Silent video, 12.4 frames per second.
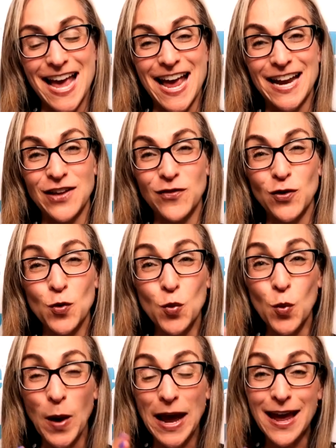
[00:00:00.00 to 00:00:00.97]
And if you
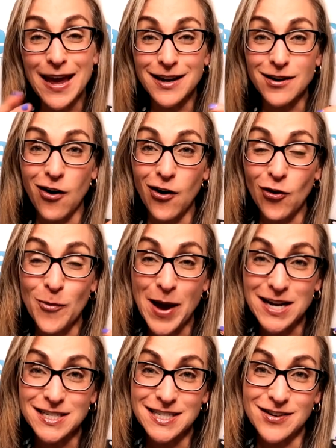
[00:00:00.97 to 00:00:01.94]
weighed all the
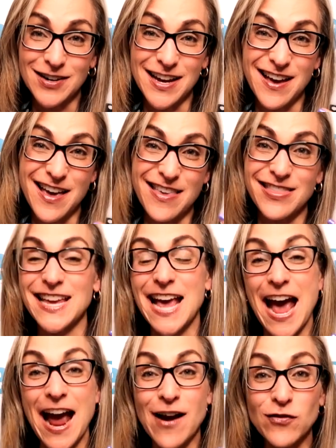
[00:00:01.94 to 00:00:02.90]
bacteria in
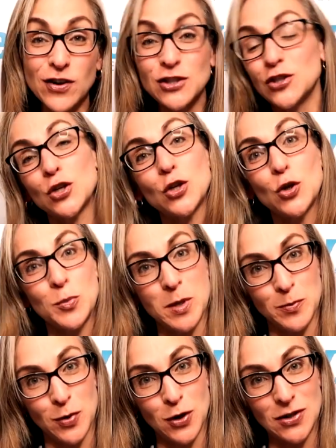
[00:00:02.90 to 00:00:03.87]
the average
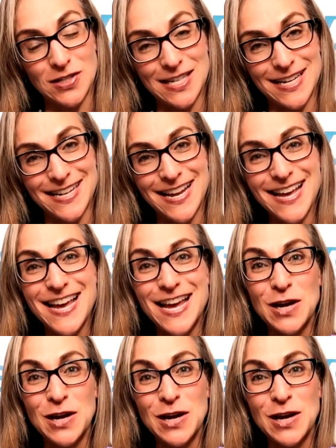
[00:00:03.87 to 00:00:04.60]
human person,